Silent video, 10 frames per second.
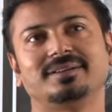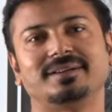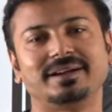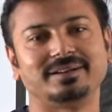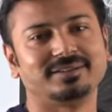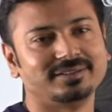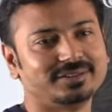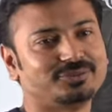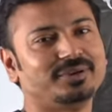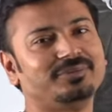Right,
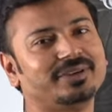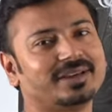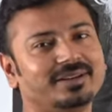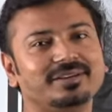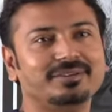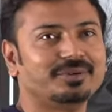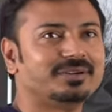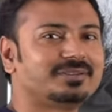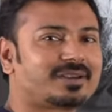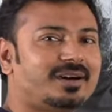this way we can
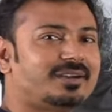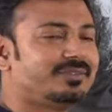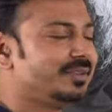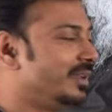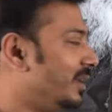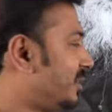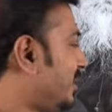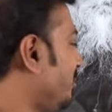even start with the essay